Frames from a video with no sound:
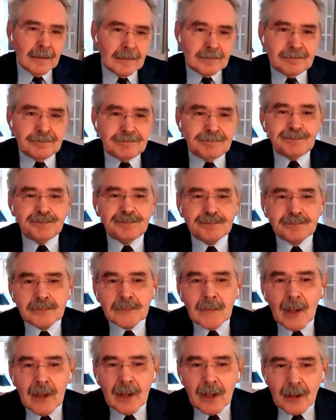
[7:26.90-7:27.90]

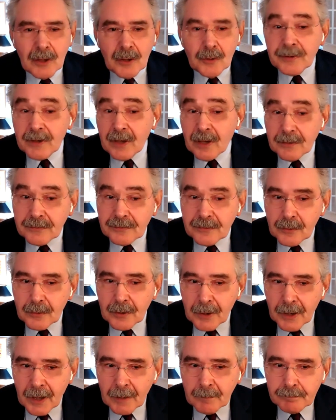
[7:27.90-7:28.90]
using a
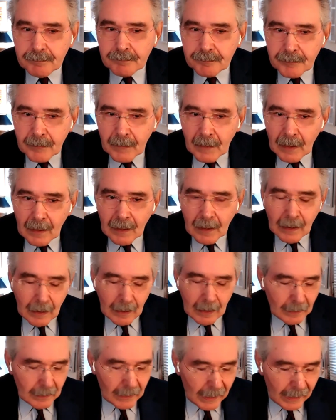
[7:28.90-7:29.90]
pseudonym,
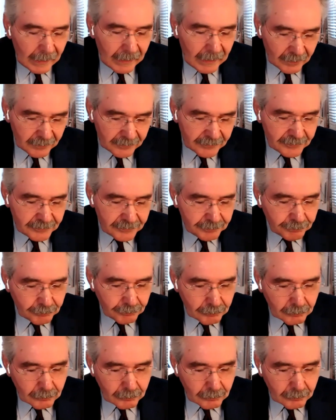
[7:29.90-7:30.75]
an alias.